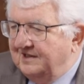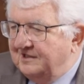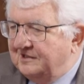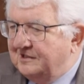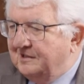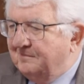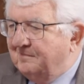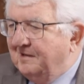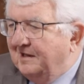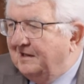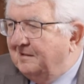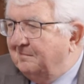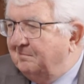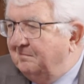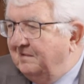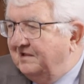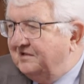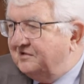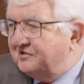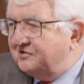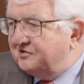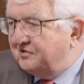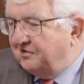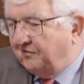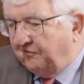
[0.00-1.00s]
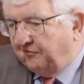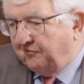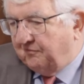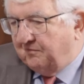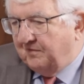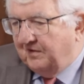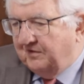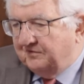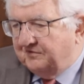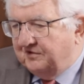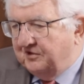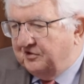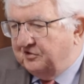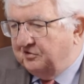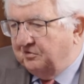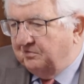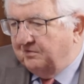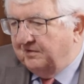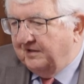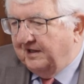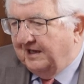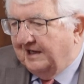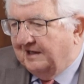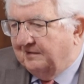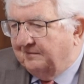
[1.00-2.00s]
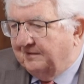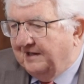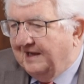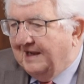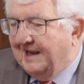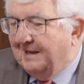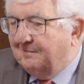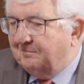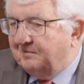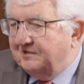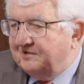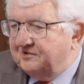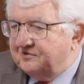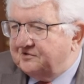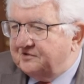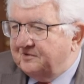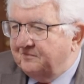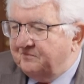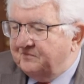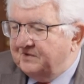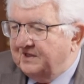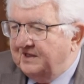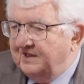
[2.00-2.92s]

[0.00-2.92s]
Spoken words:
developments throughout the euro area happens.